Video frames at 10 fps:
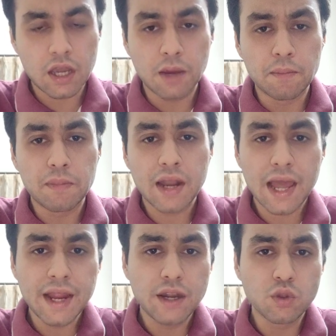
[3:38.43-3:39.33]

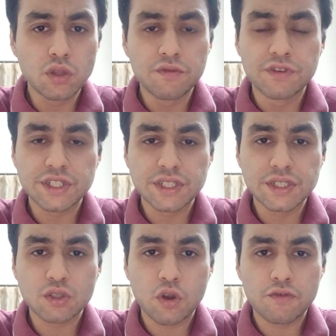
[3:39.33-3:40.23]
Comply to the
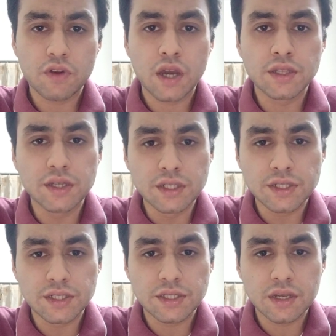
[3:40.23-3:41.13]
wishes of
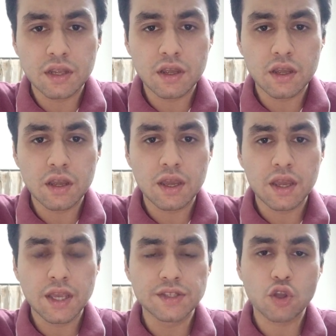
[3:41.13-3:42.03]
others
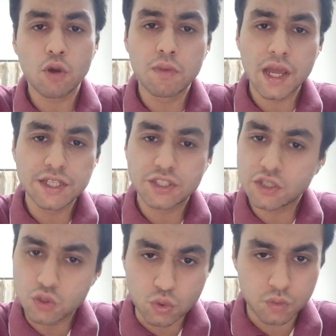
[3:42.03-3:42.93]
is
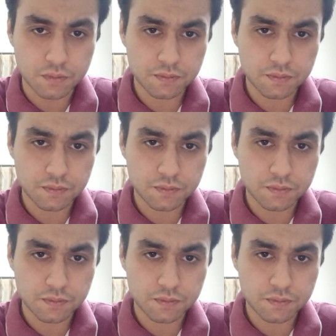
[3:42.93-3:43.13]
obliged to.